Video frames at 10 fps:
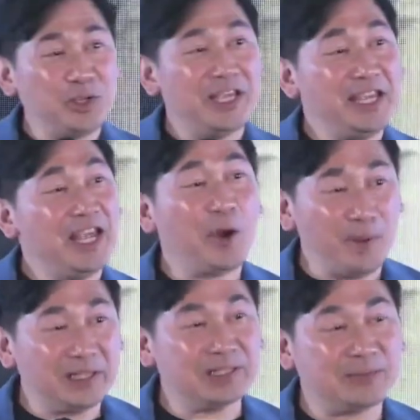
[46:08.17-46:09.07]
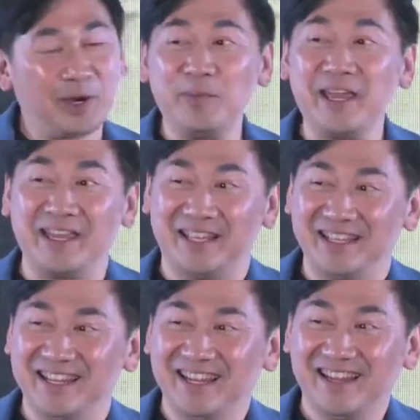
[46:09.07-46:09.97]
actually, he helped inspire me.
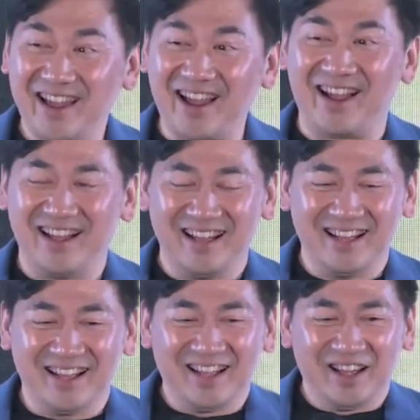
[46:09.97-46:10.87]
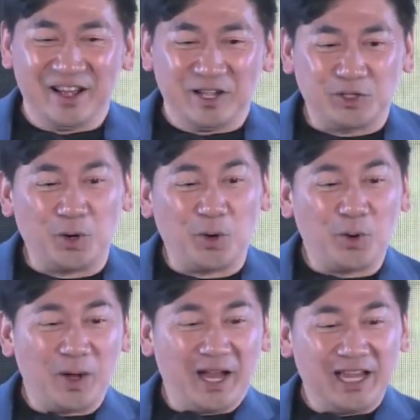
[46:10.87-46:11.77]
Yeah.
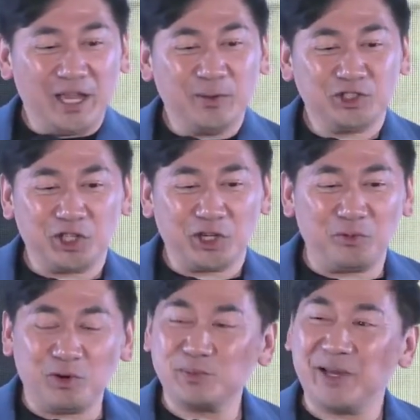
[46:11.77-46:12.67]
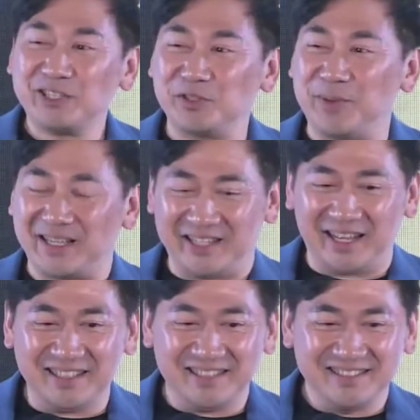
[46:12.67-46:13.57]
So he was Sharon Rose Master
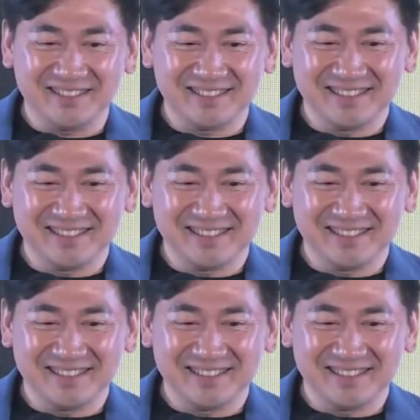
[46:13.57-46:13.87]
back then.